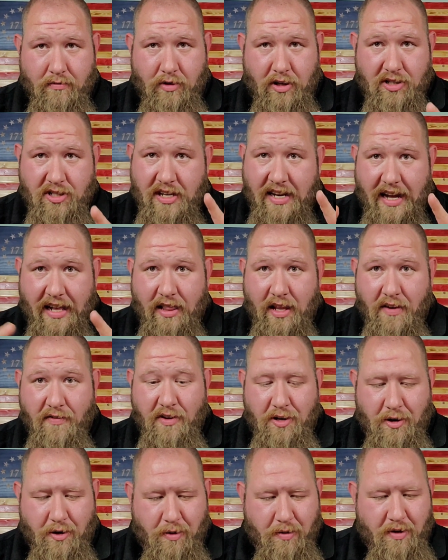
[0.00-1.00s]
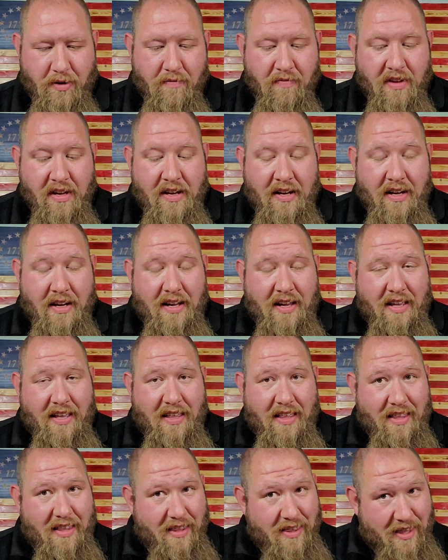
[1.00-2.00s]
Rusty, I love you, dude.
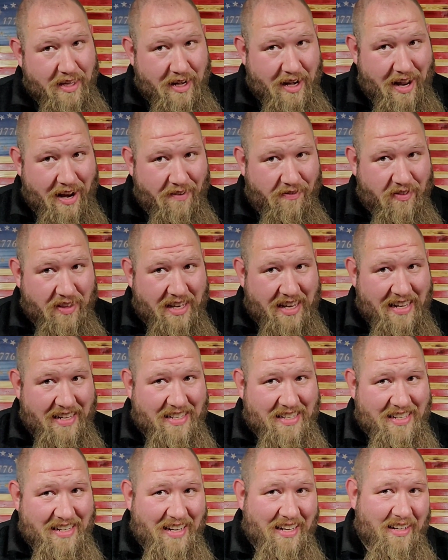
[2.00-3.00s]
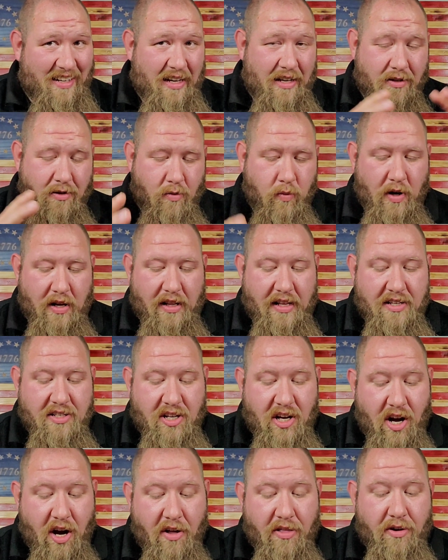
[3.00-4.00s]
The knife that he sent, as well
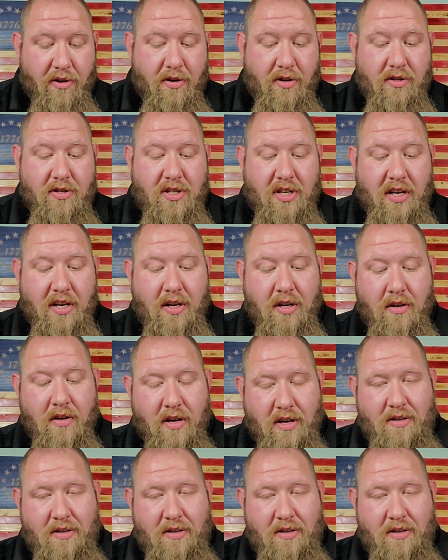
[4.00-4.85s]
as others,